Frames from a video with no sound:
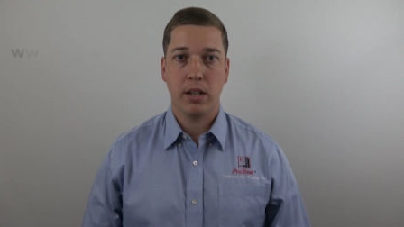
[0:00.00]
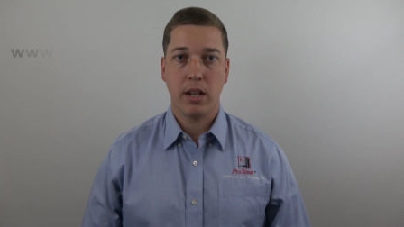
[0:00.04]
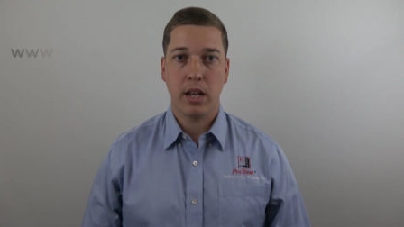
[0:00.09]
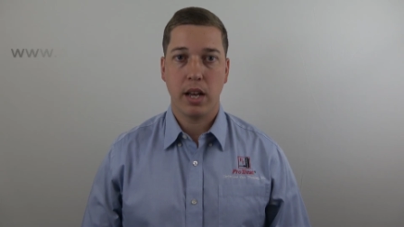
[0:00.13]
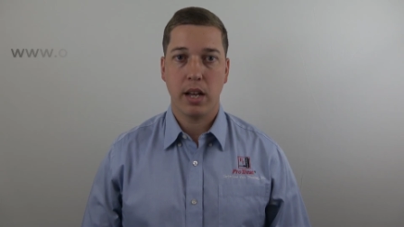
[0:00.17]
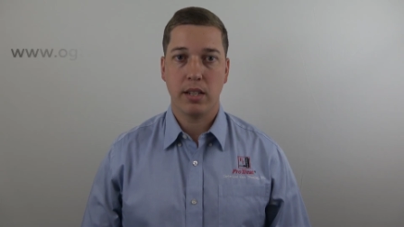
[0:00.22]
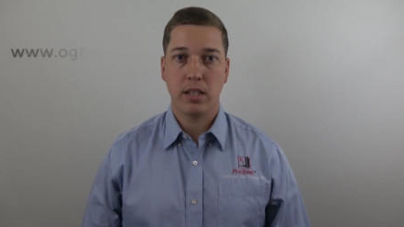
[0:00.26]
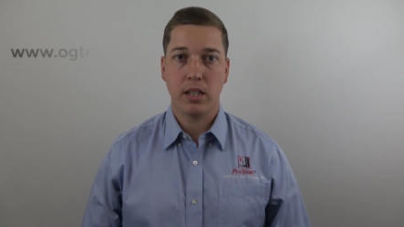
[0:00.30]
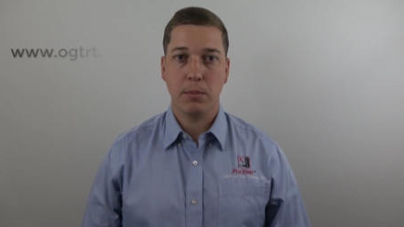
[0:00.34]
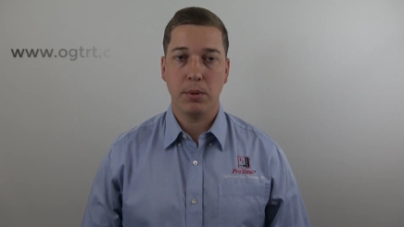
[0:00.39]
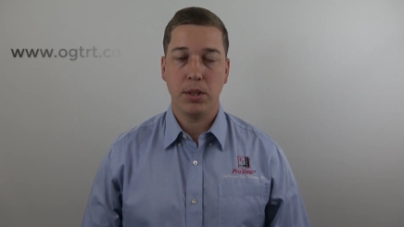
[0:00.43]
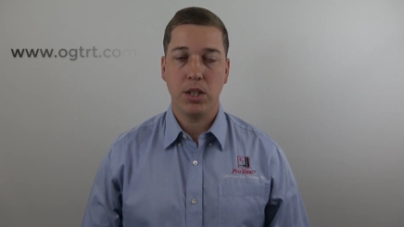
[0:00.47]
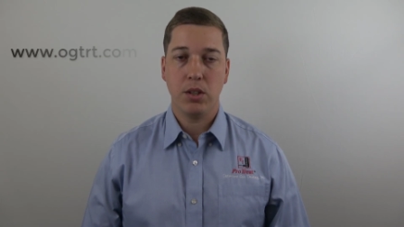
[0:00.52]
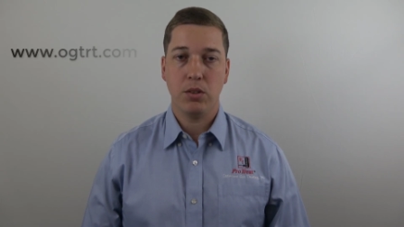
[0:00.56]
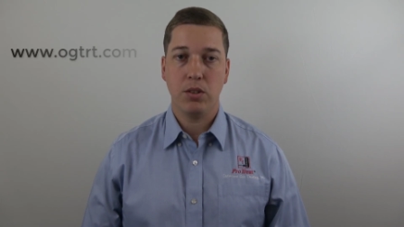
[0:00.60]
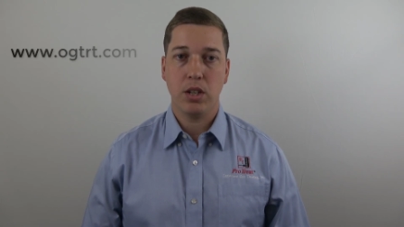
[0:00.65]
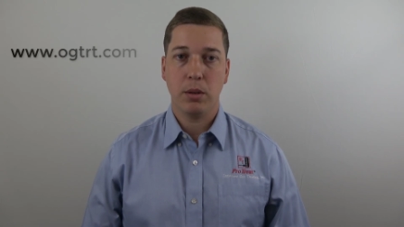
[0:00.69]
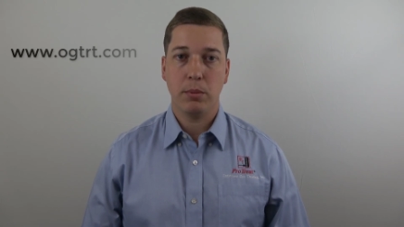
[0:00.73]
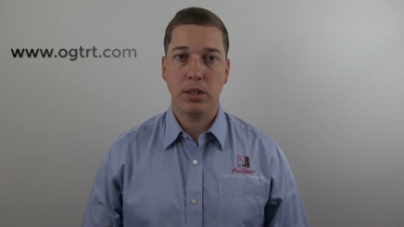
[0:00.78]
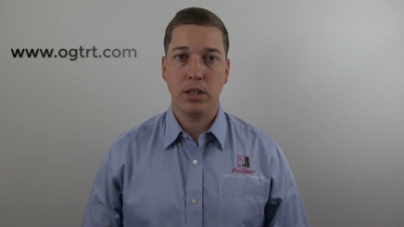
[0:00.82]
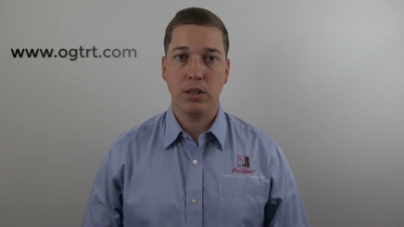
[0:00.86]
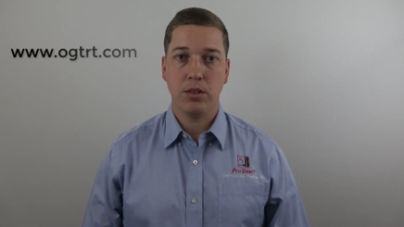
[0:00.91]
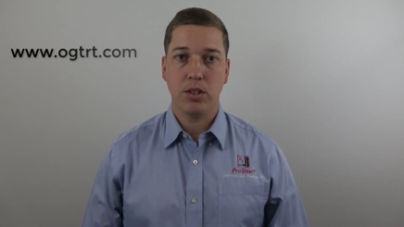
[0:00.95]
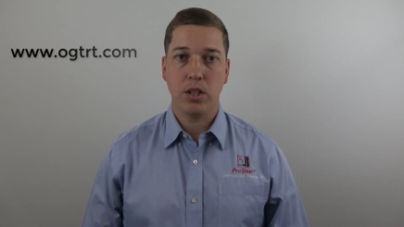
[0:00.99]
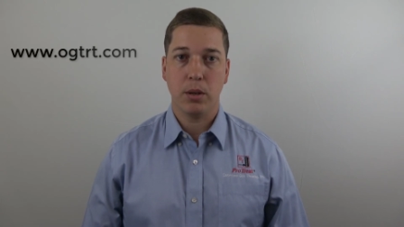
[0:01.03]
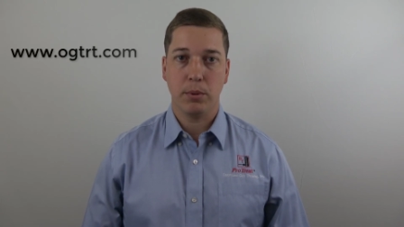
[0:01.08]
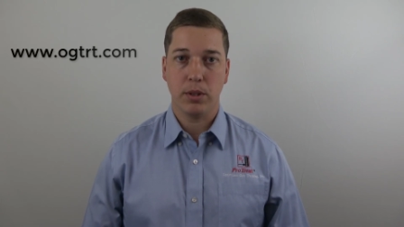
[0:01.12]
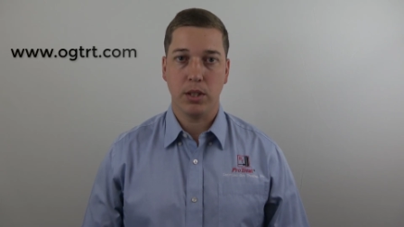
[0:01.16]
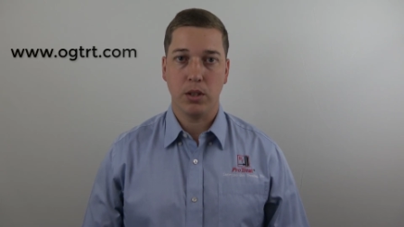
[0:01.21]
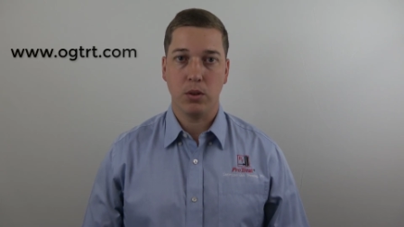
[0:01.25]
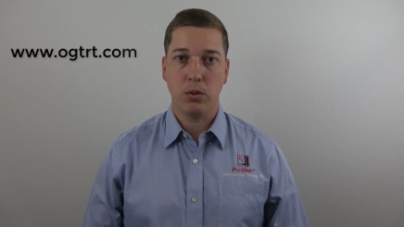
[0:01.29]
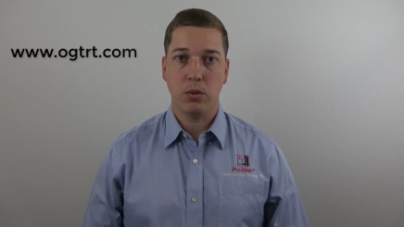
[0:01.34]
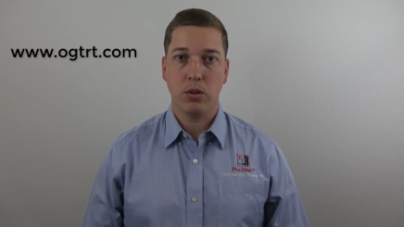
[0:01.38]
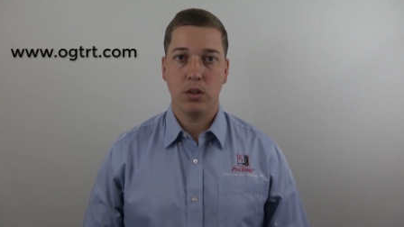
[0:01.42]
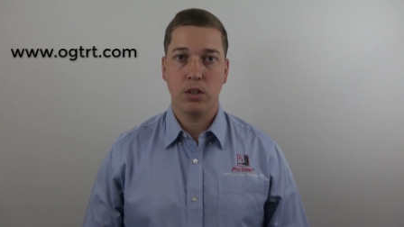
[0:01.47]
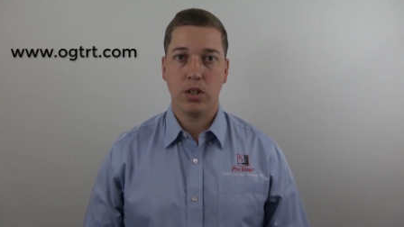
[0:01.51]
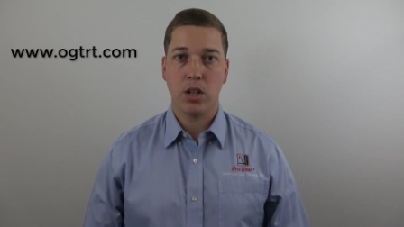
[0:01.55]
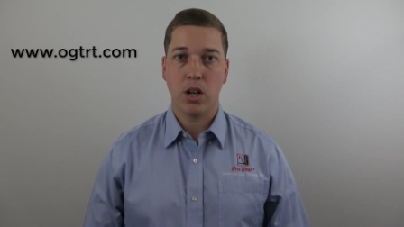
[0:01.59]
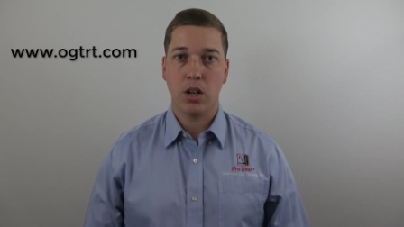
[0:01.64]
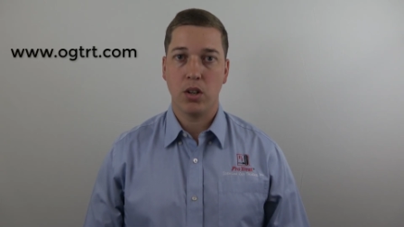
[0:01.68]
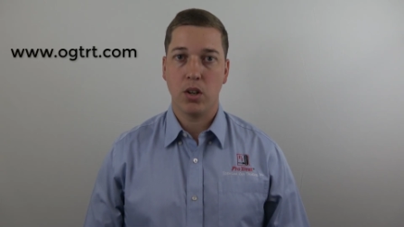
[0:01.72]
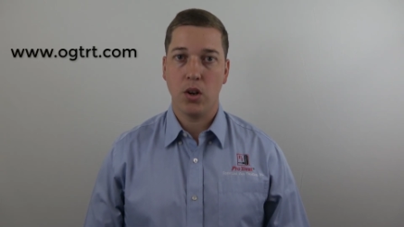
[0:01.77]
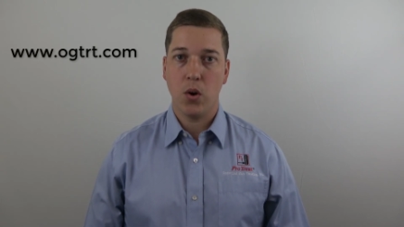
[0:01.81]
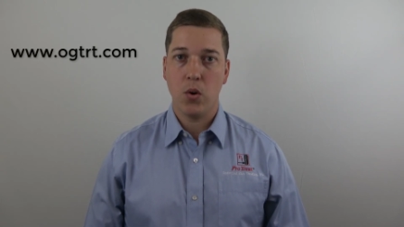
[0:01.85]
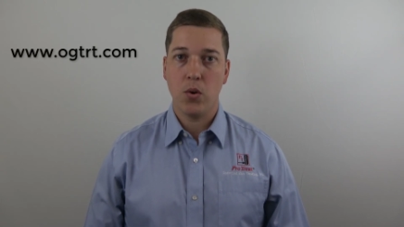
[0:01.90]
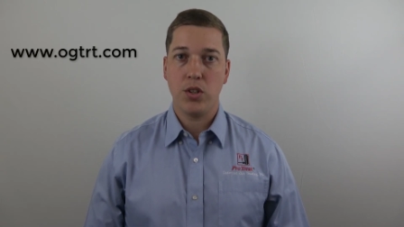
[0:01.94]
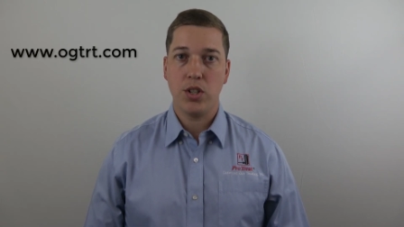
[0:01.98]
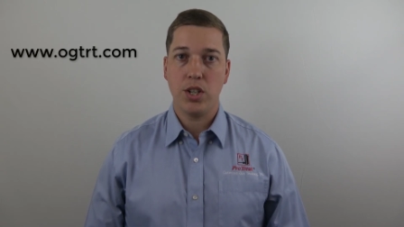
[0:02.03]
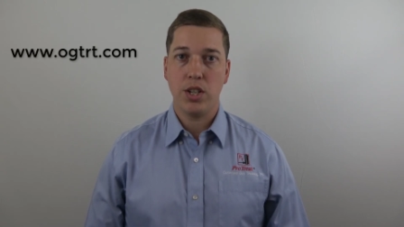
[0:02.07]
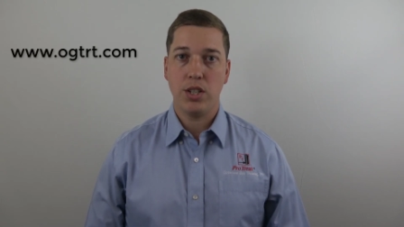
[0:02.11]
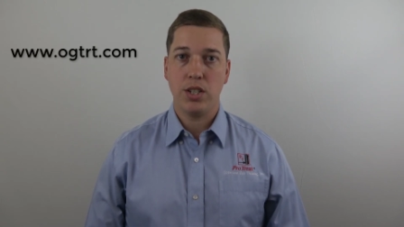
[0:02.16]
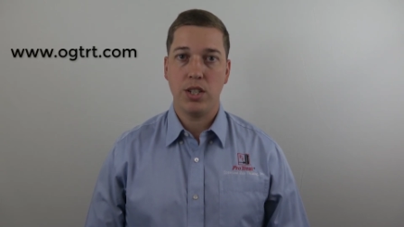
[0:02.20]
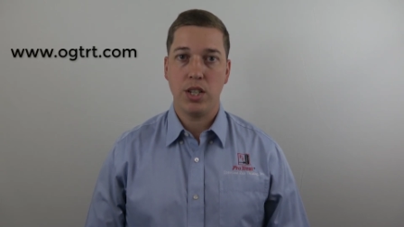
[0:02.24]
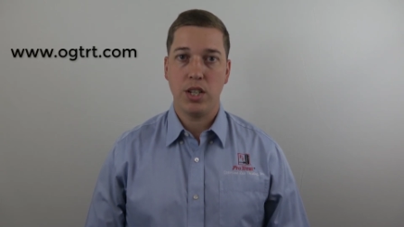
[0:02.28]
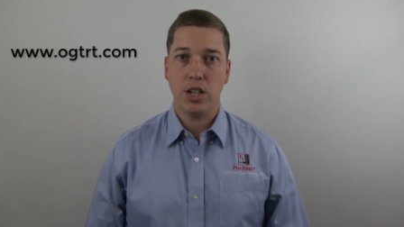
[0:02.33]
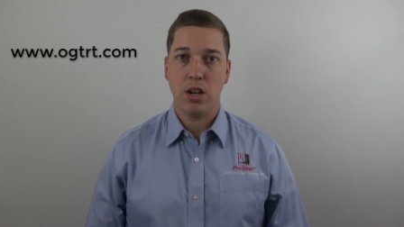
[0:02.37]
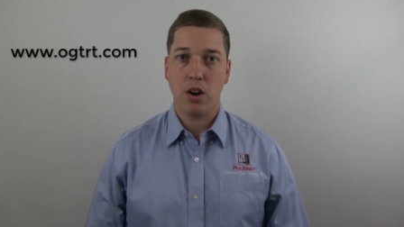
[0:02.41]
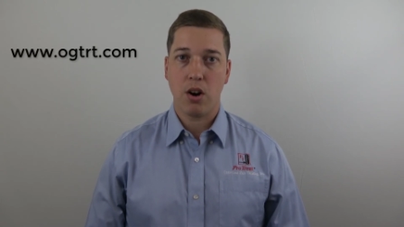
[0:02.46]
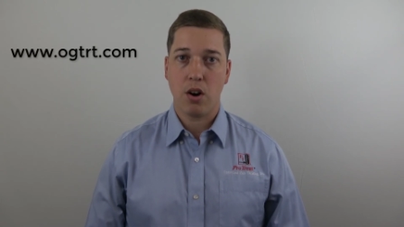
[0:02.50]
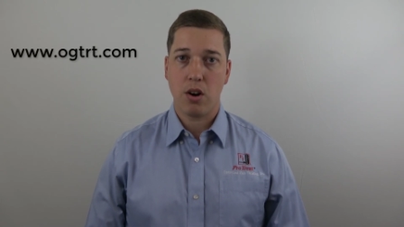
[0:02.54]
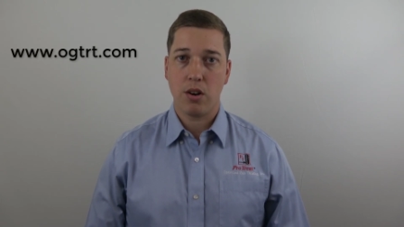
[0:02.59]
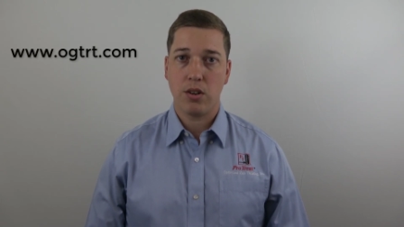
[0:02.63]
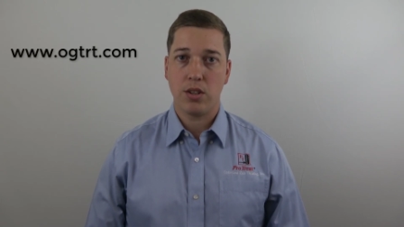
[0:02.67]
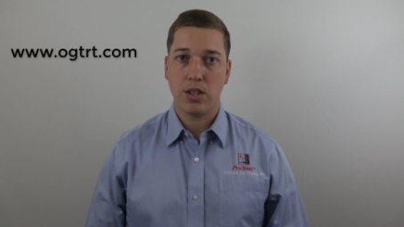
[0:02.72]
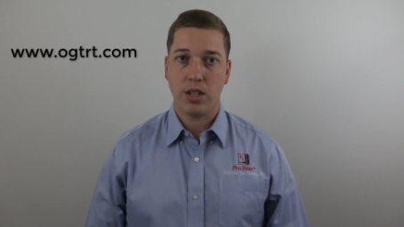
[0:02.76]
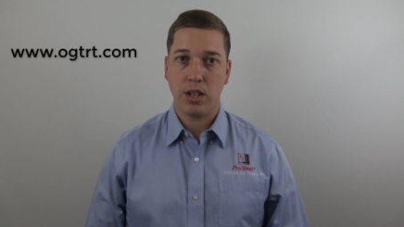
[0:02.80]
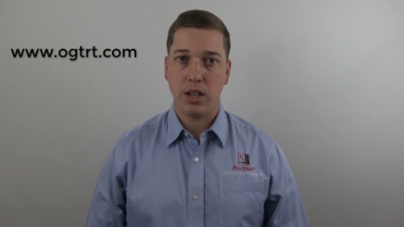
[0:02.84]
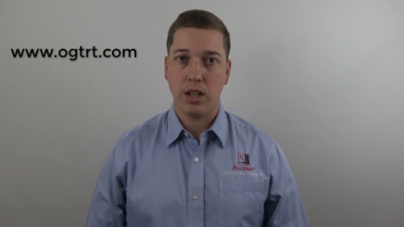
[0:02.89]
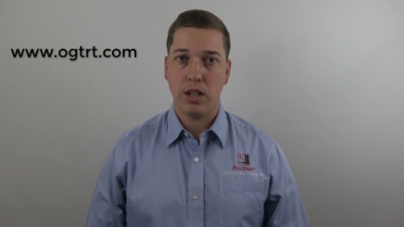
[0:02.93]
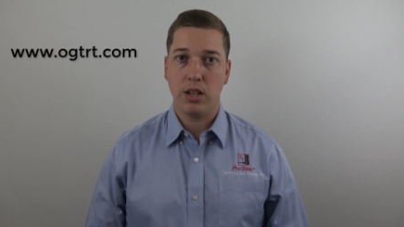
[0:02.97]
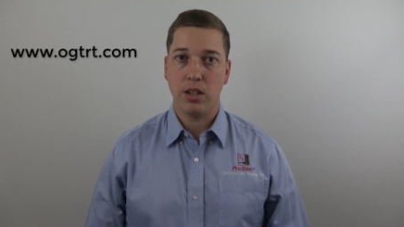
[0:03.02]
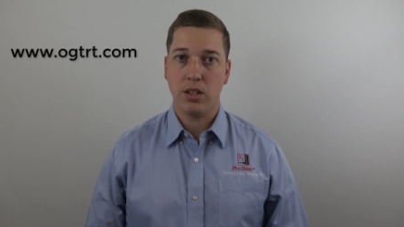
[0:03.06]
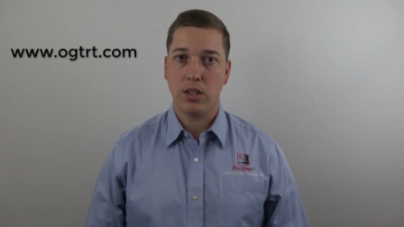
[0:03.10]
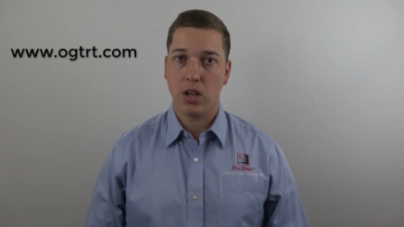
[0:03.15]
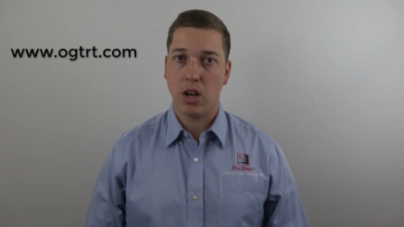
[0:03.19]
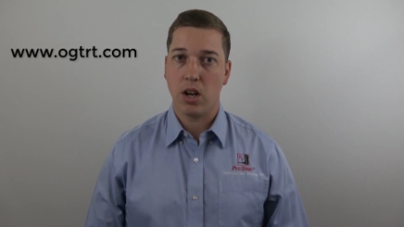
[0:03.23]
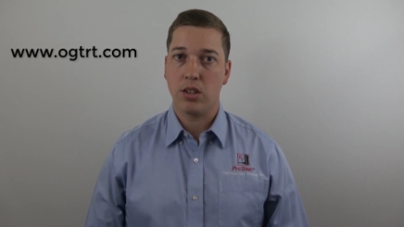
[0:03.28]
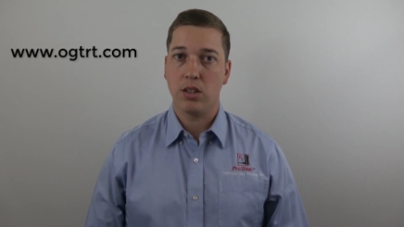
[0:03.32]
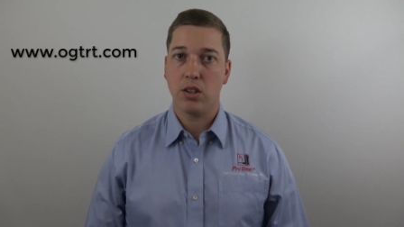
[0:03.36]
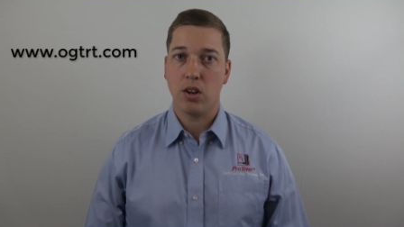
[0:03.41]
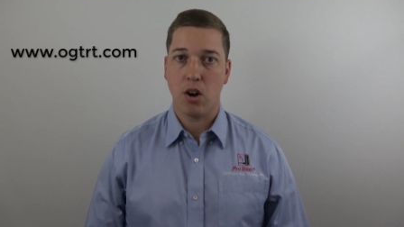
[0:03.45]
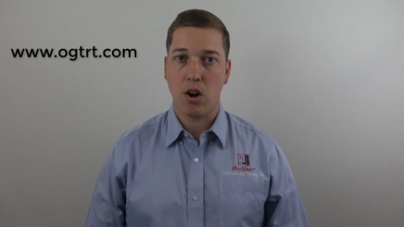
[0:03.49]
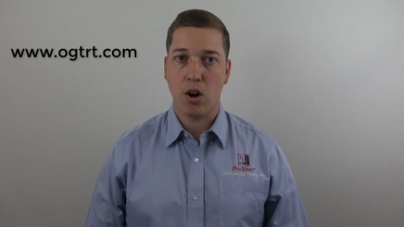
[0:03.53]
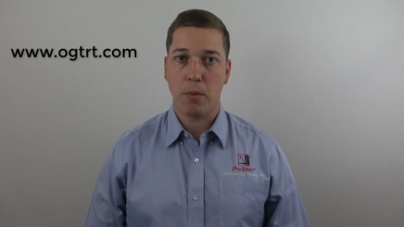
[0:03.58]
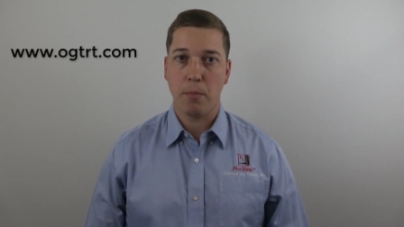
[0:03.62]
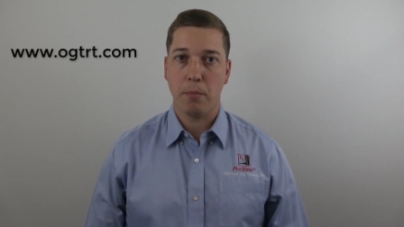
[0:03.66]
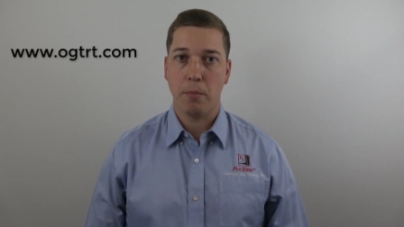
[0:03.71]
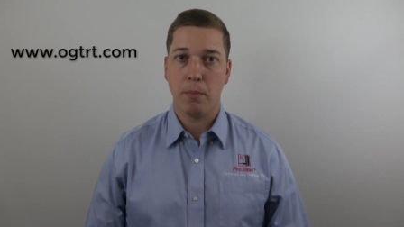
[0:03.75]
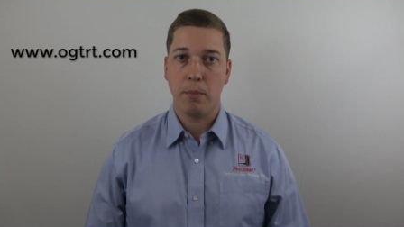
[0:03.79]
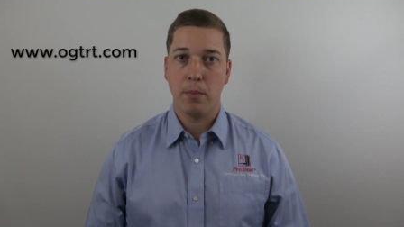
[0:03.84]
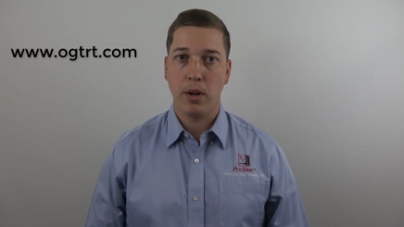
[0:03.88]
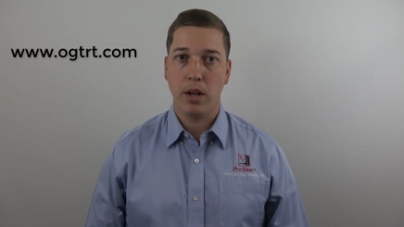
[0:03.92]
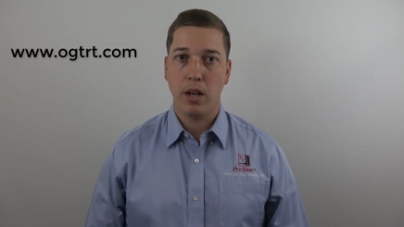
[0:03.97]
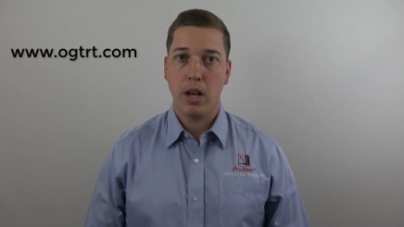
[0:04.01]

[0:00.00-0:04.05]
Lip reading: at www.ogtrt.com,